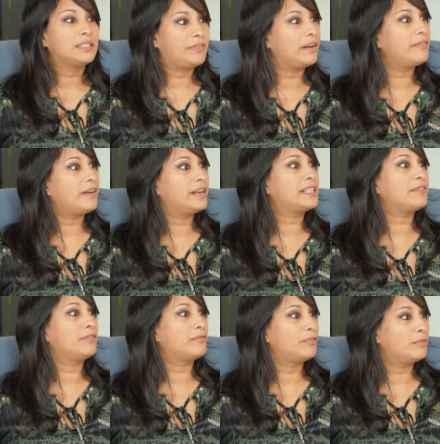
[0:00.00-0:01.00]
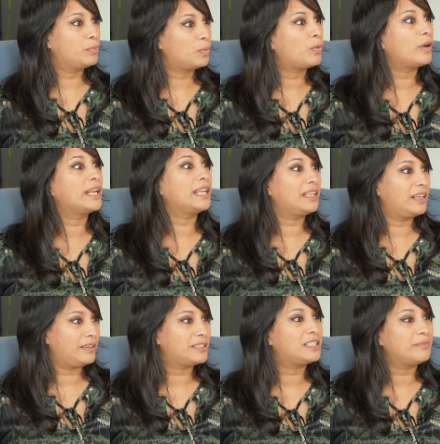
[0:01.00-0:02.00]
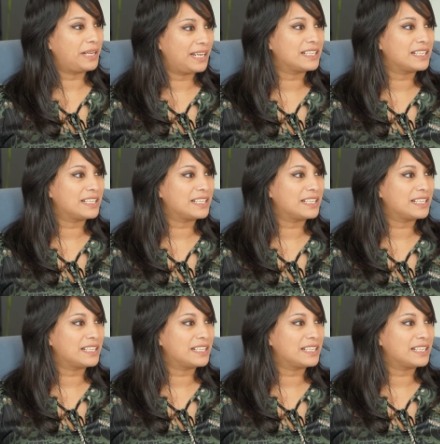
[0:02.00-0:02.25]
is very, very different from what it used to be